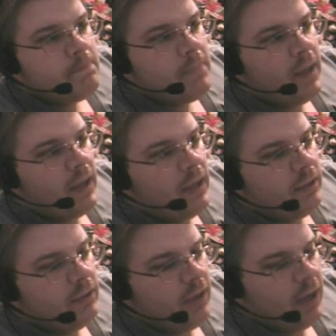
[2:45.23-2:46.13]

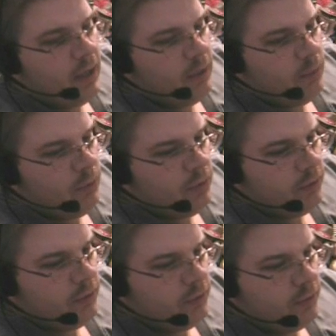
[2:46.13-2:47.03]
and I
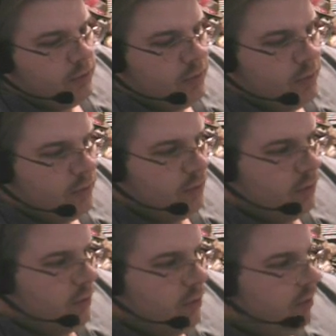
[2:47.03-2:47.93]
was
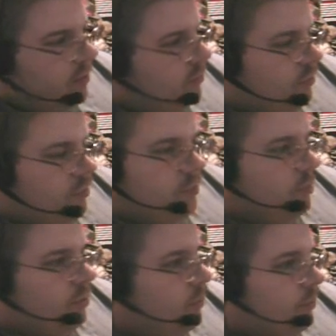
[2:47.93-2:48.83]

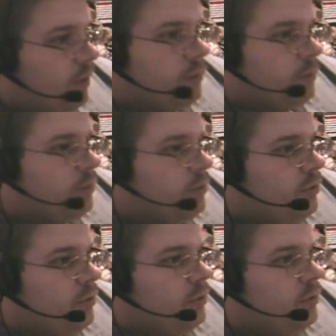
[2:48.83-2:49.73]
doing what I was supposed to
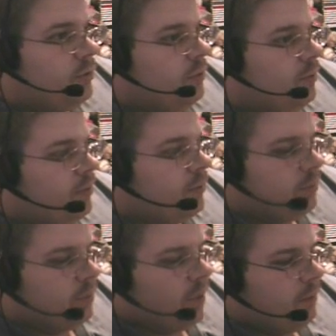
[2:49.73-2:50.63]
do. The
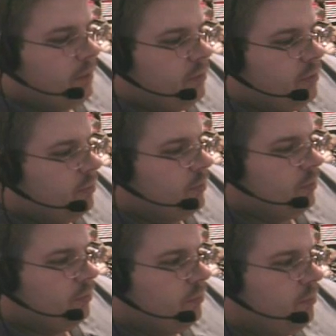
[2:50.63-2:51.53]
principal came into the
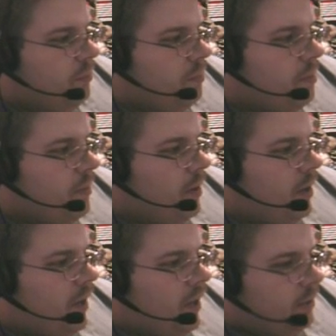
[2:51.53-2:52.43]
room,
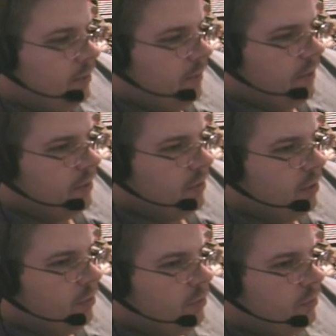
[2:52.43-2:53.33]
handed me a
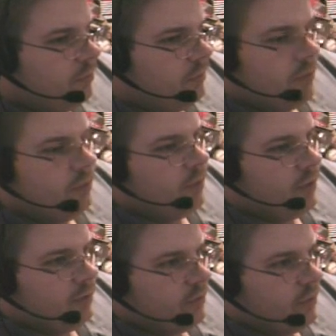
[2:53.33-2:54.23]
note, said do
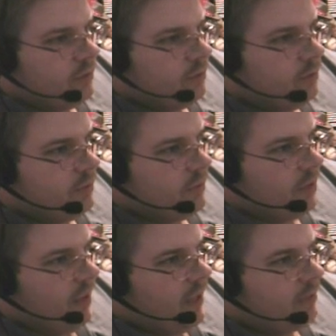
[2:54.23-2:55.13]
not discuss it with the
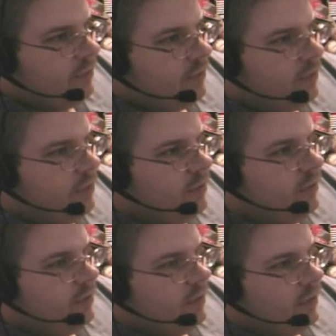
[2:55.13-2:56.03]
class,
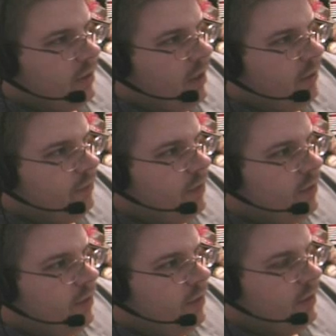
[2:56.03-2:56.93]
then left,
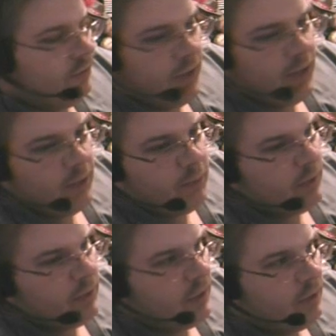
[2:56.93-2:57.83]
and she had
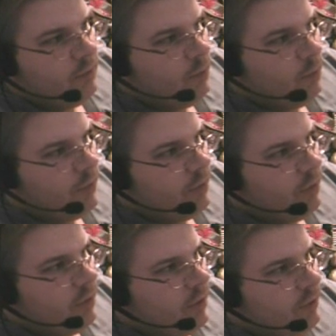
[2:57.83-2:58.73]
one heck of a worried
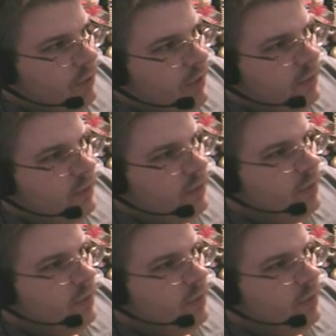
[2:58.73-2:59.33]
look on her face.